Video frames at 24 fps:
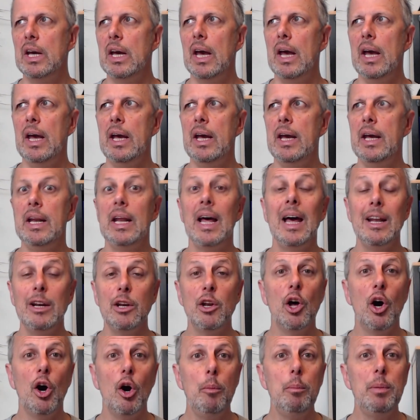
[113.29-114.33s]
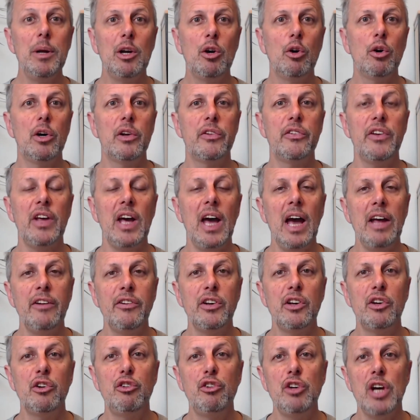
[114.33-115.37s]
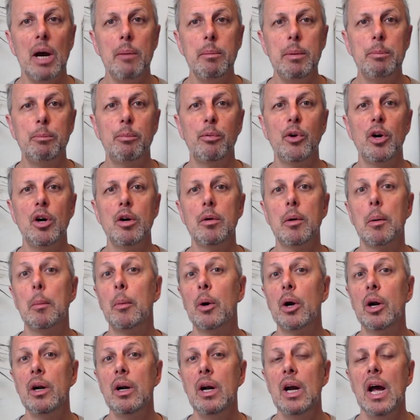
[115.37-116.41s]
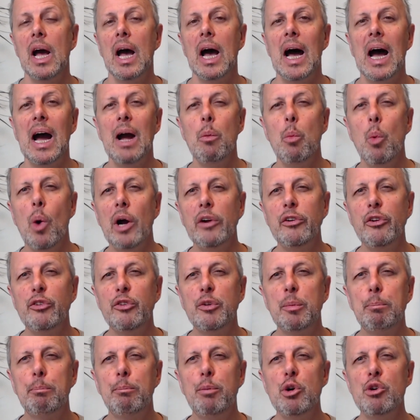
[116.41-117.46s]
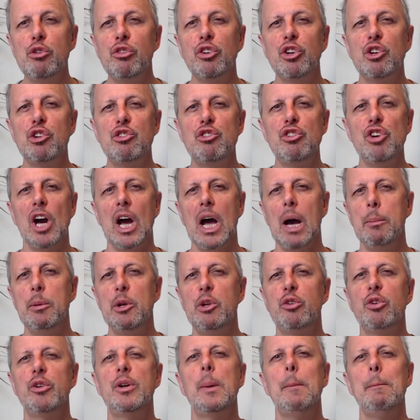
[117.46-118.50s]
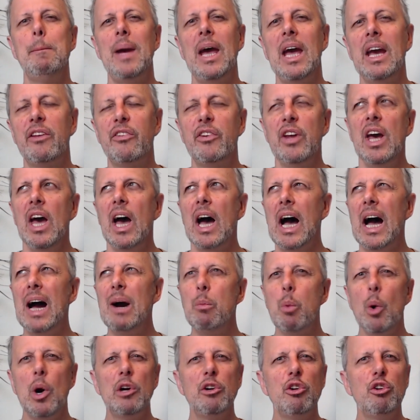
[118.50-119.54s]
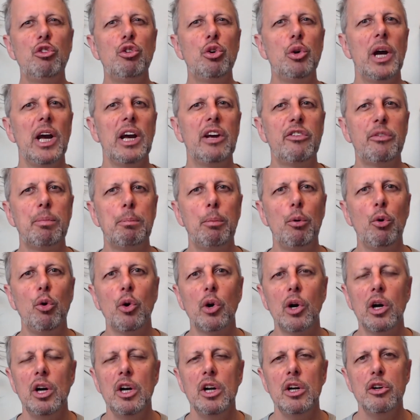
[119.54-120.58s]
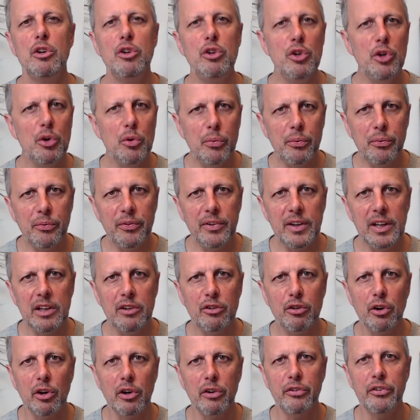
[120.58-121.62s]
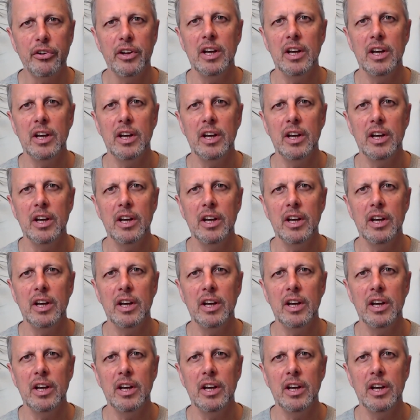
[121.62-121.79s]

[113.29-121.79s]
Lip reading: And I know, because as a Kajabi programmer, I wanted to push Kajabi to the max. I wanted to explore new features